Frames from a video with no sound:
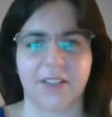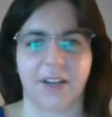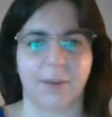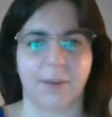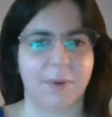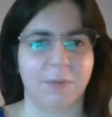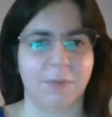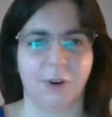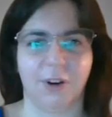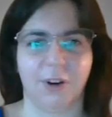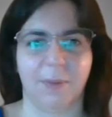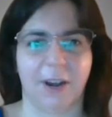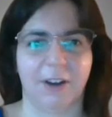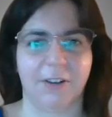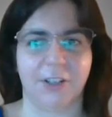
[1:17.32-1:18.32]
tell me more
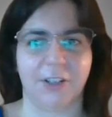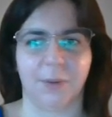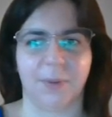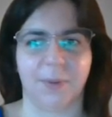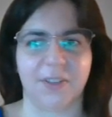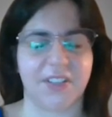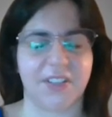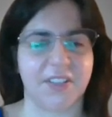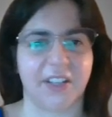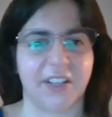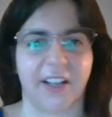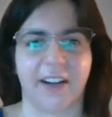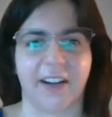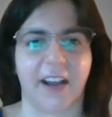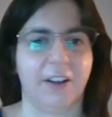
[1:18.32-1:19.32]
about your business
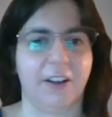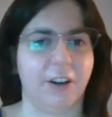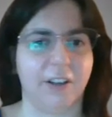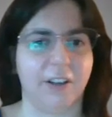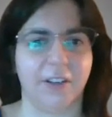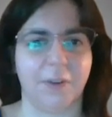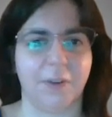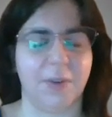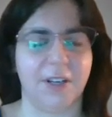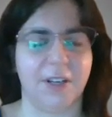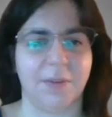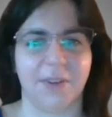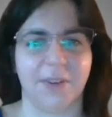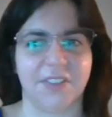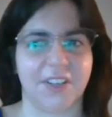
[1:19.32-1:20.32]
line. How long have you been
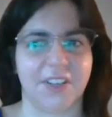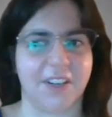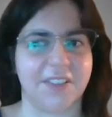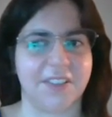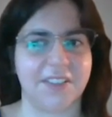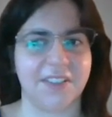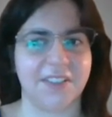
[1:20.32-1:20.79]
in business?